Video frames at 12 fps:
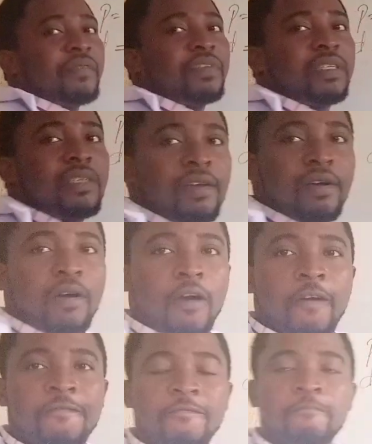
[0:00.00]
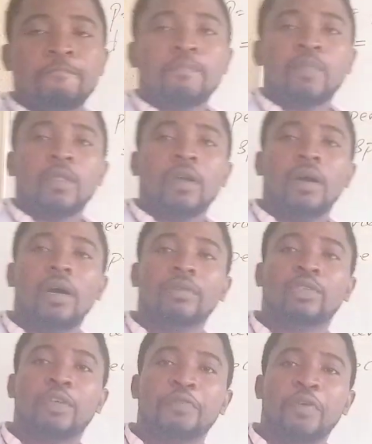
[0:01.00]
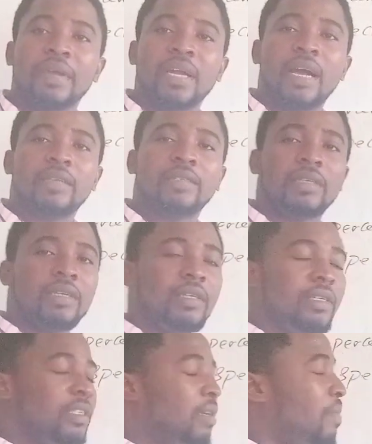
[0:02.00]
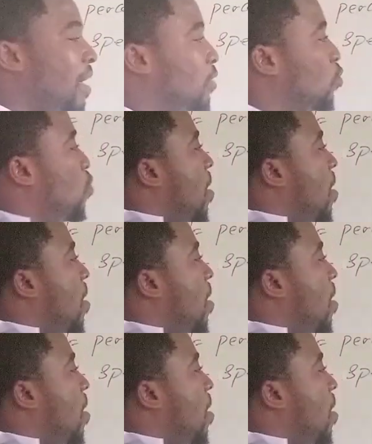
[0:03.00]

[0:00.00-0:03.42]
gravity of sulfuric acid is about